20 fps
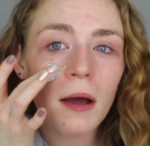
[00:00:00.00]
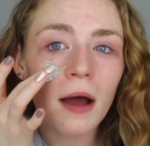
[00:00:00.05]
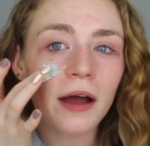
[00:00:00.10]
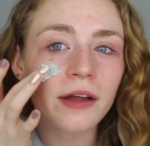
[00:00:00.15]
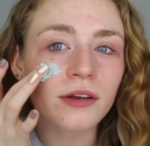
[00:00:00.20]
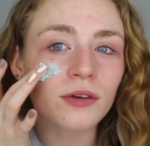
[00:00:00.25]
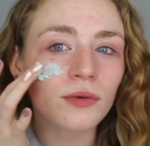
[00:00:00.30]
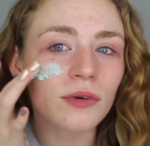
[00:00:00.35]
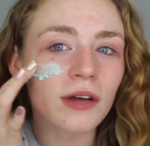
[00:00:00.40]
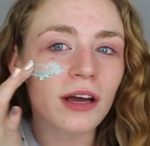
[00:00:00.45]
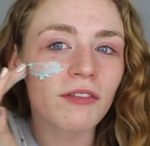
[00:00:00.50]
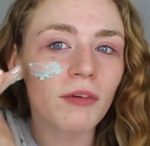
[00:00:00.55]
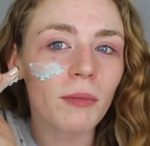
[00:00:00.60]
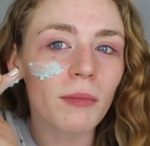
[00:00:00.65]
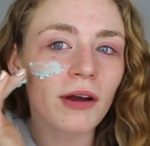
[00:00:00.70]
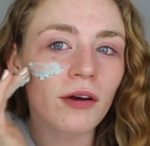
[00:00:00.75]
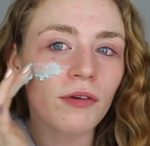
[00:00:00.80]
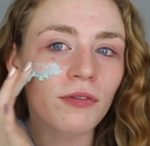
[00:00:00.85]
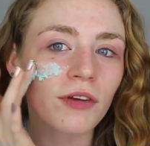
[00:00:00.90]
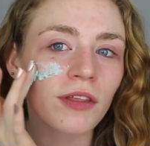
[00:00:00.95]
I don't have a
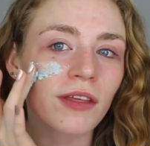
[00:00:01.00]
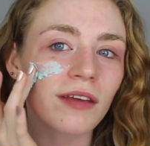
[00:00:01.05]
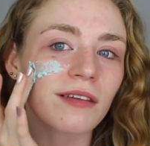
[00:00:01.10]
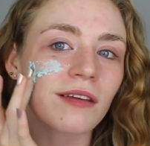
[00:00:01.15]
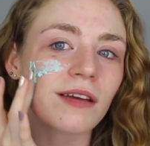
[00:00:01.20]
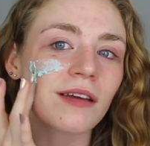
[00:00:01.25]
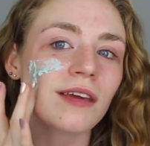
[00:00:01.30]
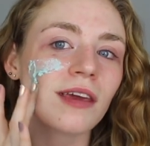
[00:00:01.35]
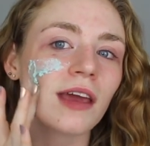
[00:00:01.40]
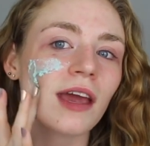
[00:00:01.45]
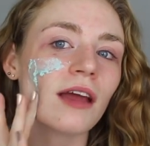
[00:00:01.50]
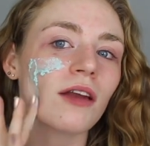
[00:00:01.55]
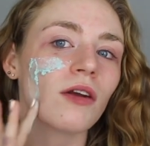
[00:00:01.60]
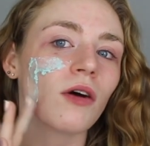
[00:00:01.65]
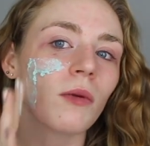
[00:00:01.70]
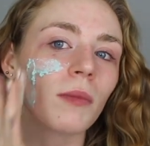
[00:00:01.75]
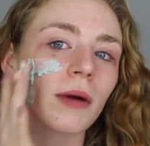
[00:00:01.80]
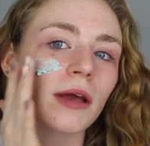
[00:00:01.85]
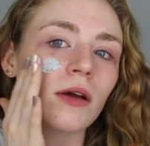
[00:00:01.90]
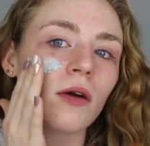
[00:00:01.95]
mirror for this again.
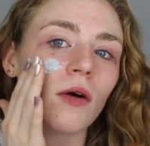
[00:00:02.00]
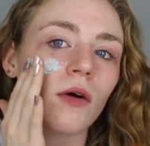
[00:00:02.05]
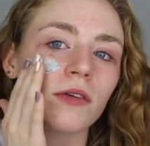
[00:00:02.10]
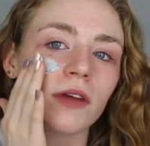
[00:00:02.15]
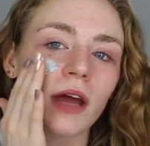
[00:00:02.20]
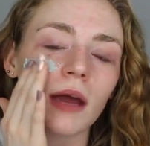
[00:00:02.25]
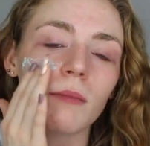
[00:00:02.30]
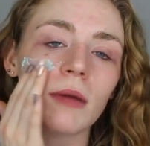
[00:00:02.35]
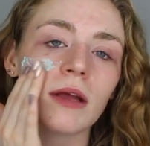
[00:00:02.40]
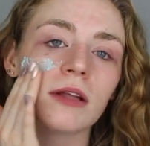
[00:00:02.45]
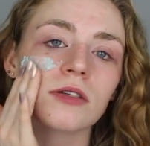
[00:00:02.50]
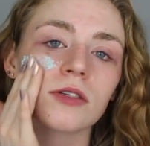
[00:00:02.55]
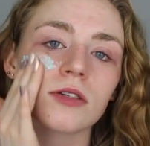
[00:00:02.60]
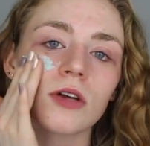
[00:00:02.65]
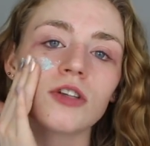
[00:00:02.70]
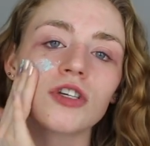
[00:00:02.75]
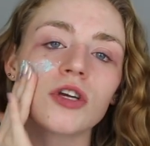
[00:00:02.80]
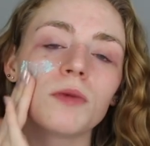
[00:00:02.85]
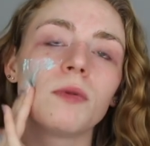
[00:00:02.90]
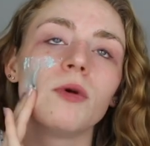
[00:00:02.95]
Oh my god, I made
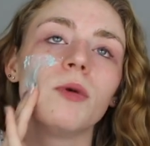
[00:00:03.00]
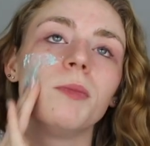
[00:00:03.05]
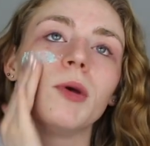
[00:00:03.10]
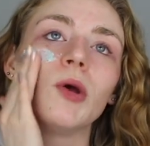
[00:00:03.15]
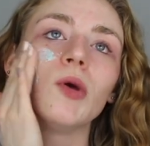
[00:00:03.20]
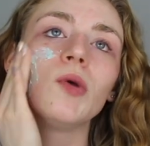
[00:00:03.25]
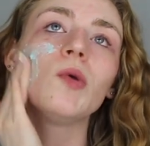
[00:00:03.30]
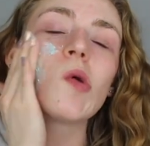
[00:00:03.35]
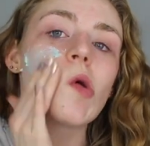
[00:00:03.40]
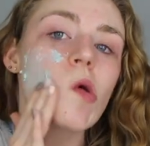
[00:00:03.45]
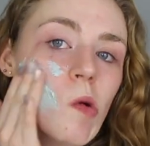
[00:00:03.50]
such a boo-boo.